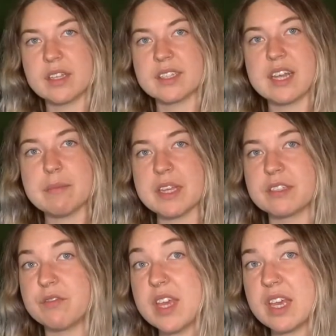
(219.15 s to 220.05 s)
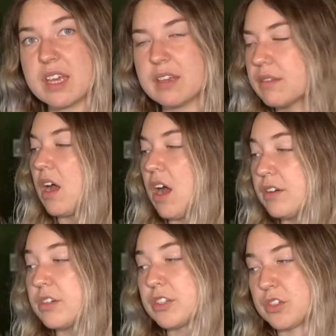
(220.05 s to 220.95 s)
His name is V
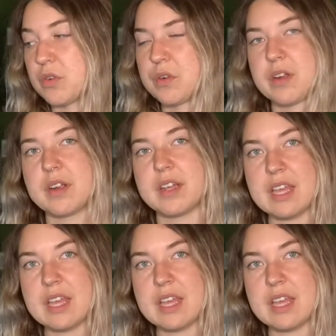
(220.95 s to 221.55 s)
underscore